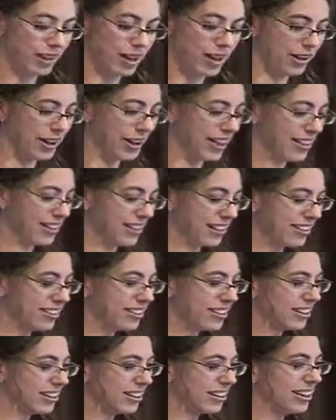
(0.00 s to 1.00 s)
Okay, thanks.
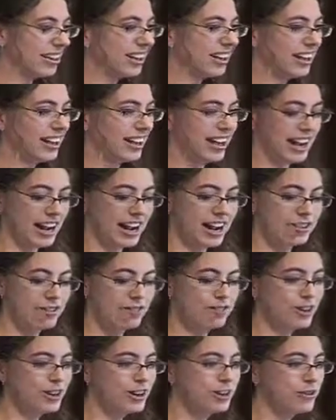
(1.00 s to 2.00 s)
And the
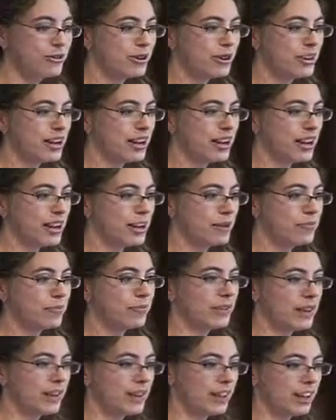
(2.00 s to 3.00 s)
final one
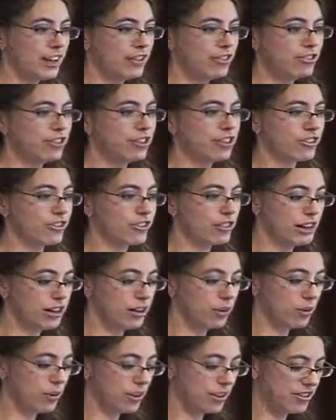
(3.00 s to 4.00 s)
is structural
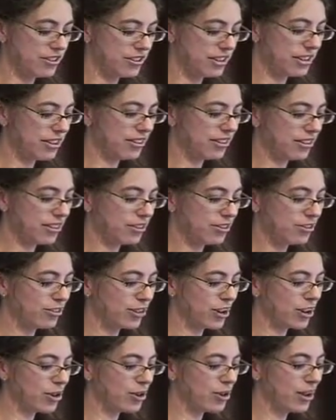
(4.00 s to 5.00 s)
inequalities.
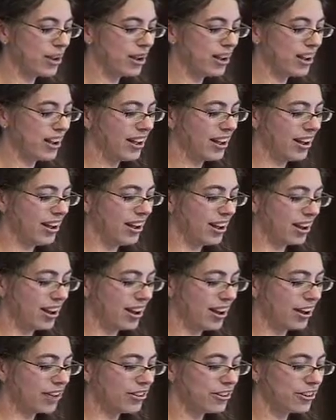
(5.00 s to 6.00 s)
So
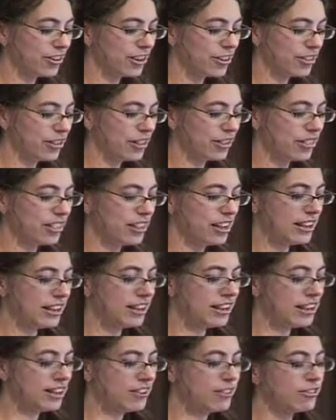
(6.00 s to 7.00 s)
I'd argue that the
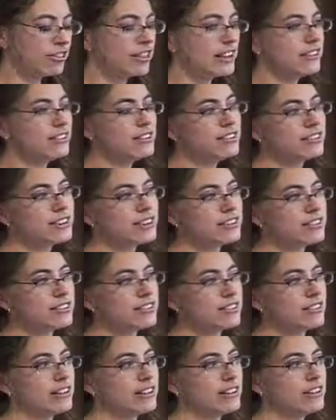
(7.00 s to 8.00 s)
need is not
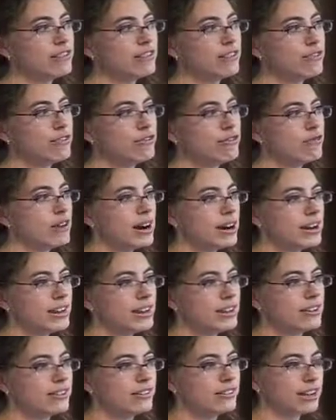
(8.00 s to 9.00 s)
necessarily to
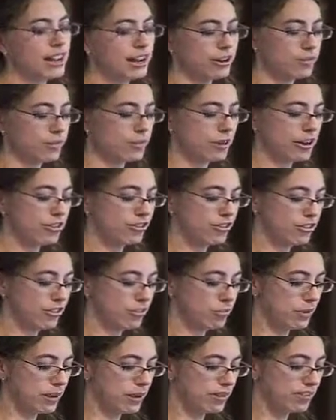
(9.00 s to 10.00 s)
raise aspirations
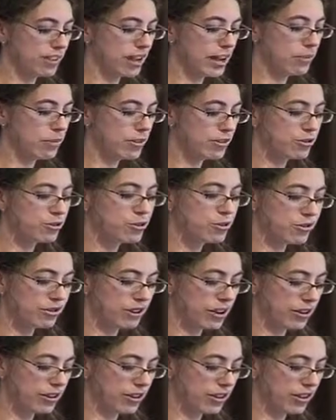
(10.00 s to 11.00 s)
per se, but to
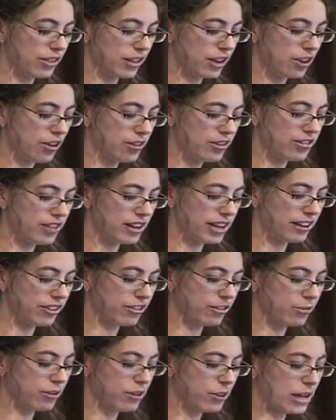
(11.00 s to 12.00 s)
also look at the
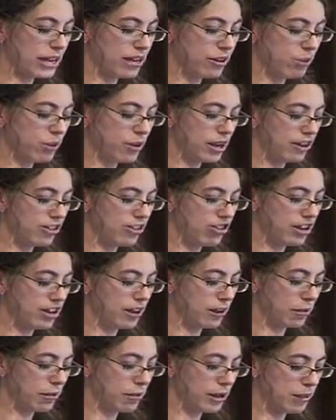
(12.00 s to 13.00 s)
context within which
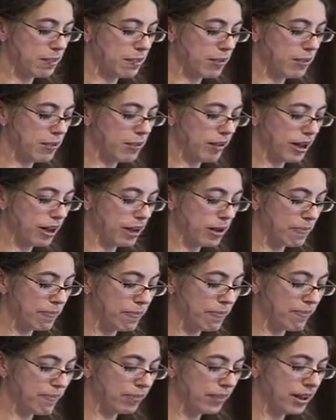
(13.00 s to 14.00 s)
young people
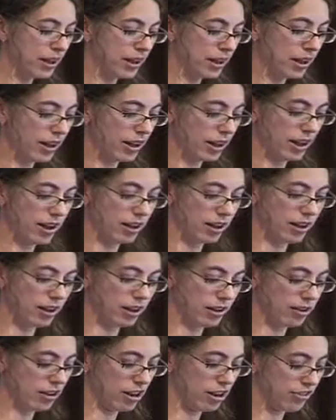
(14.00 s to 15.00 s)

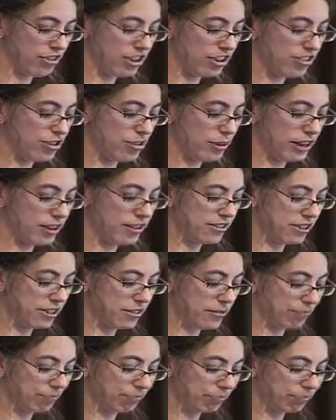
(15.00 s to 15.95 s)
are situated.